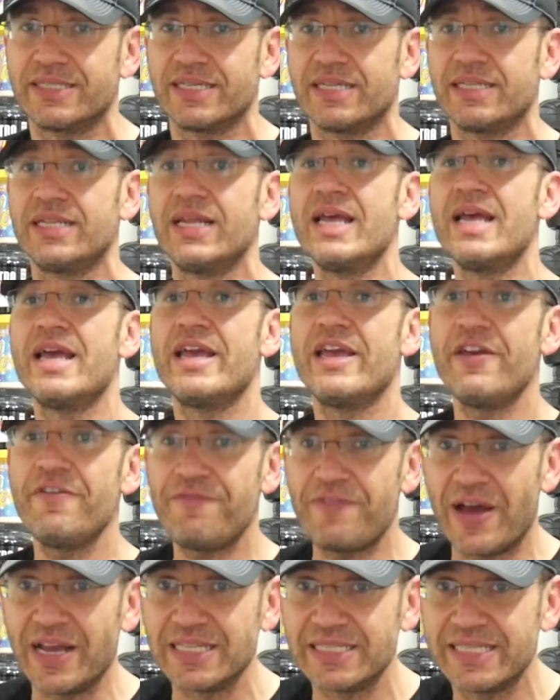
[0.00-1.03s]
deal.
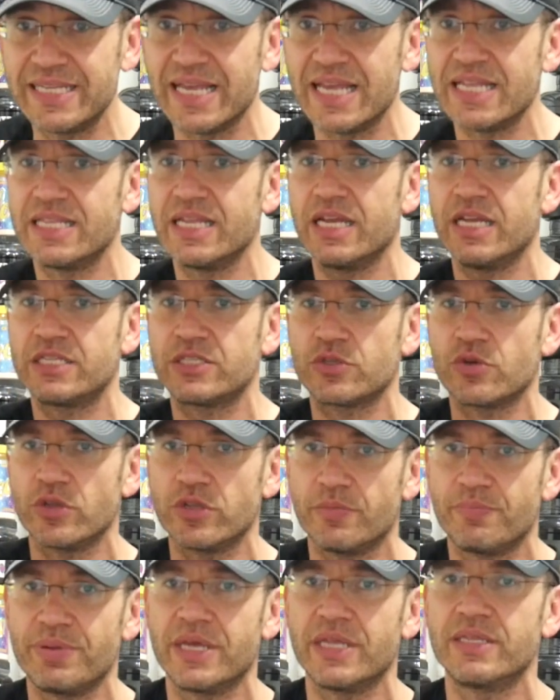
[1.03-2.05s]
If I did, it's
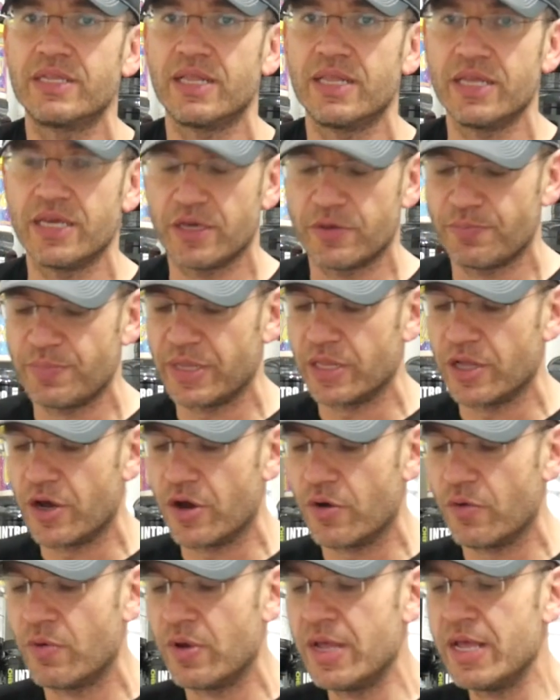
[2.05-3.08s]
gonna be in the link
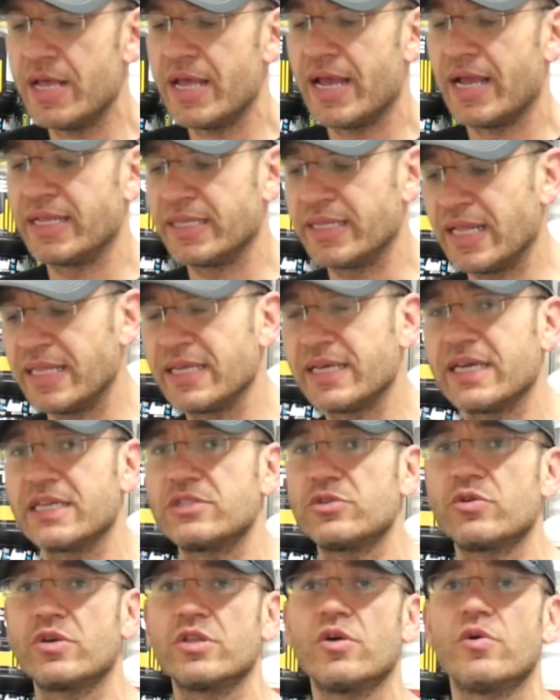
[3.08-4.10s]
below. And in any
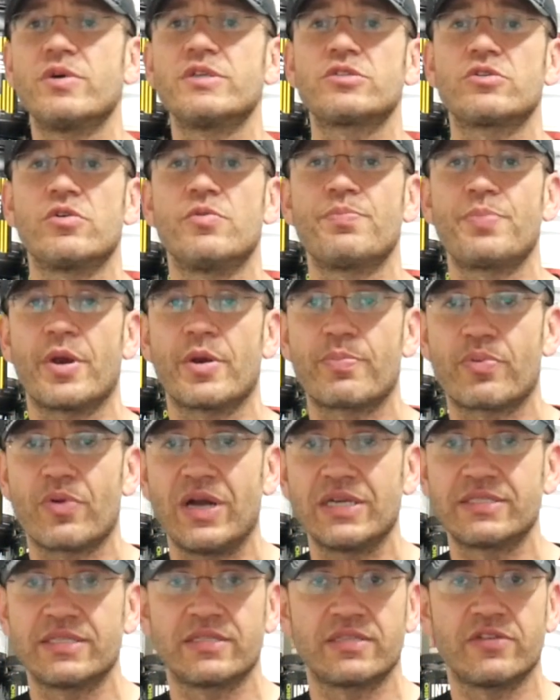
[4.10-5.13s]
case, you can always compare
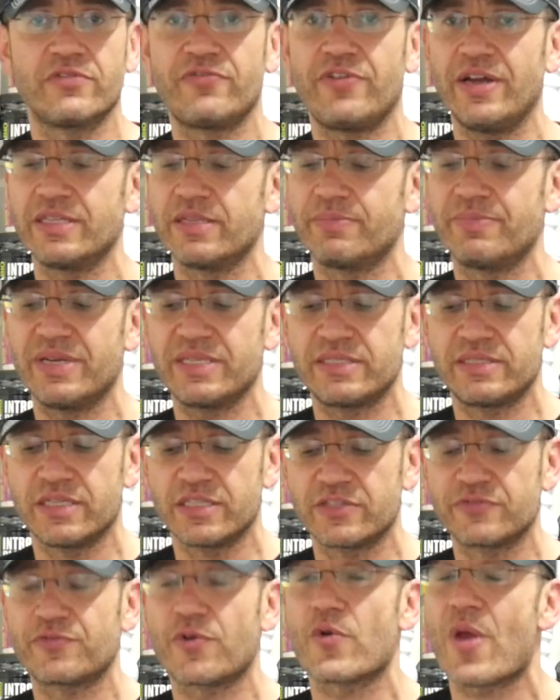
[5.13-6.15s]
prices and find the best
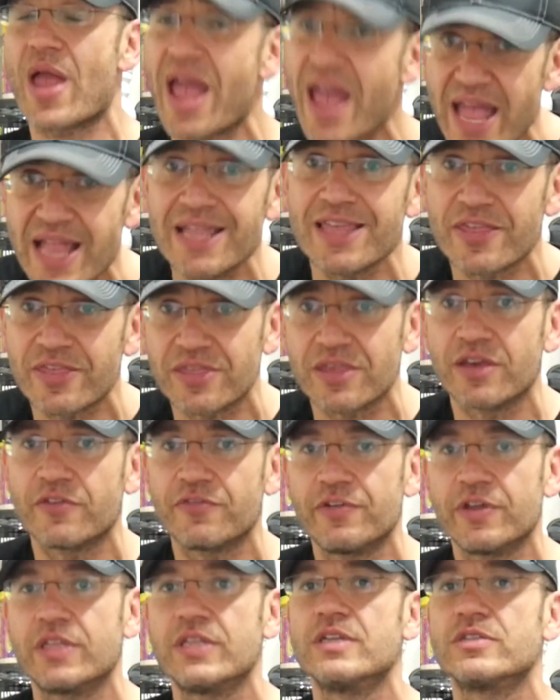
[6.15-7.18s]
deals for anything
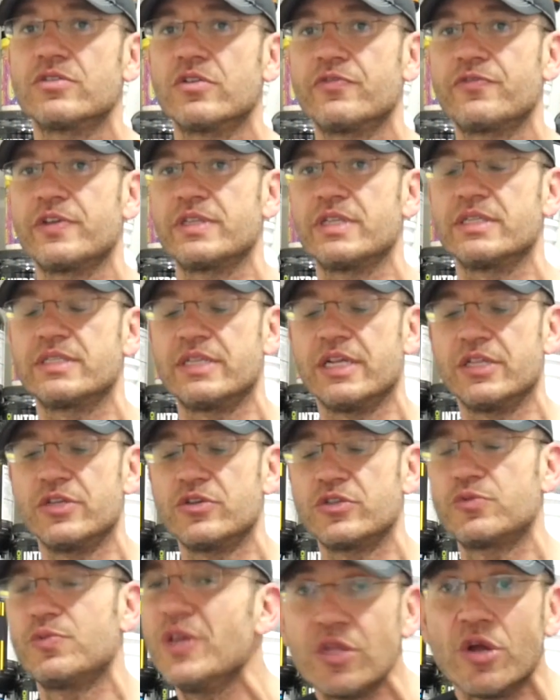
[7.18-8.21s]
fitness on Fitness Deal
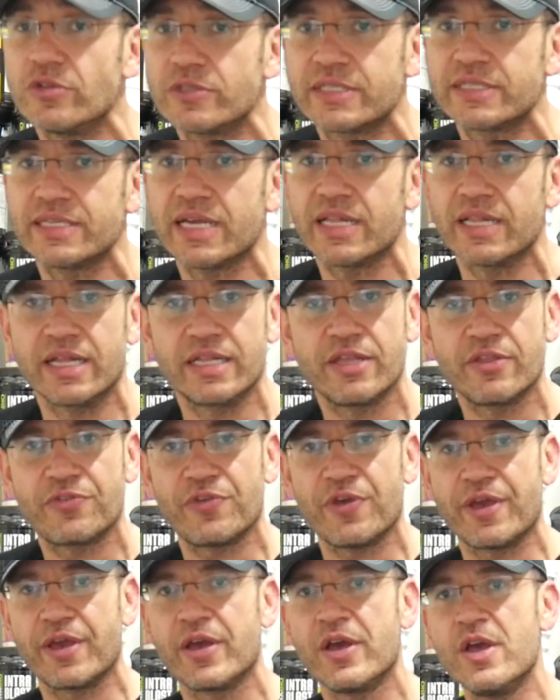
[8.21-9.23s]
News. We don't sell
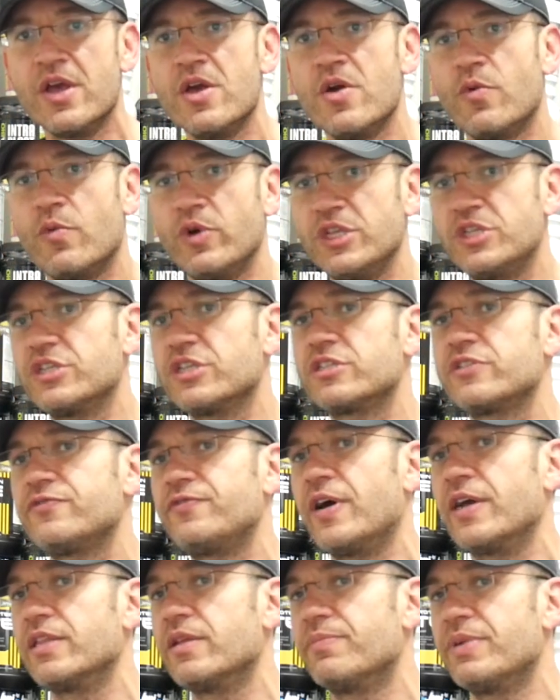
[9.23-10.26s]
anything. We just
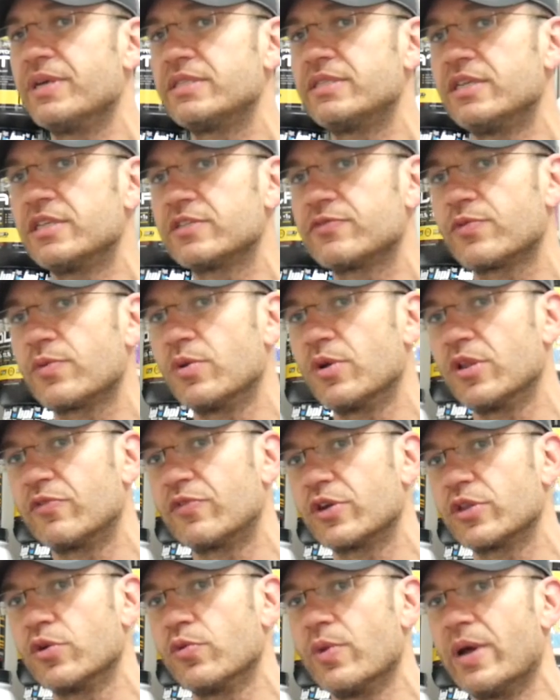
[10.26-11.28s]
find the best deals from all
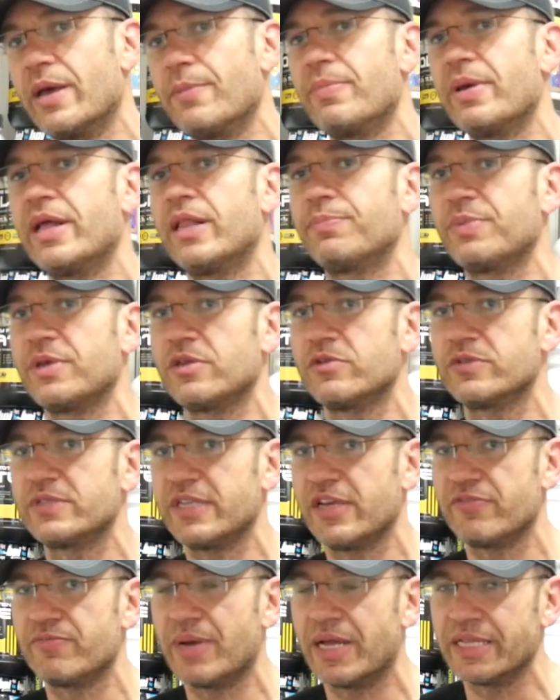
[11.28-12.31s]
over the web, helping you
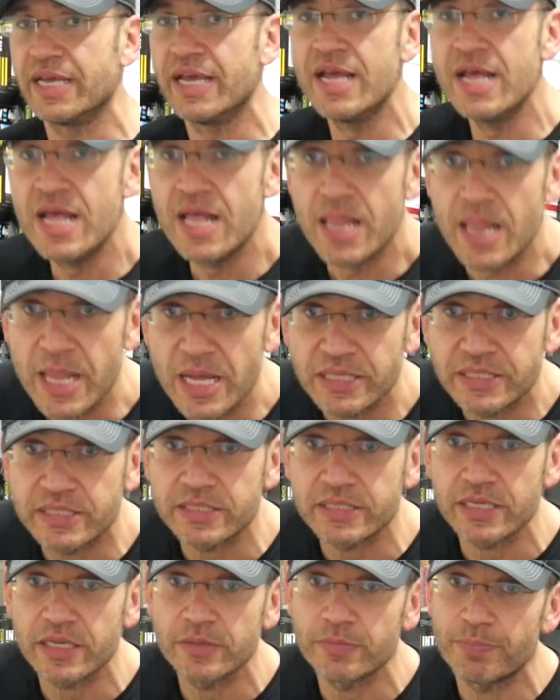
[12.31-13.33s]
save money.
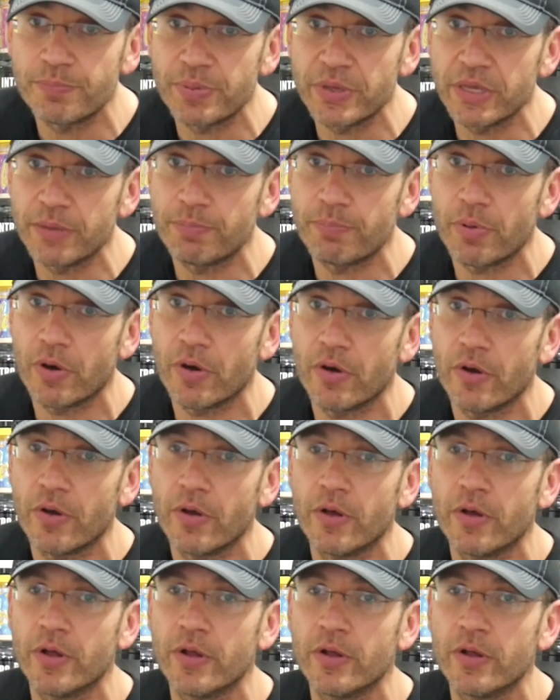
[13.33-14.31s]
Listen, people.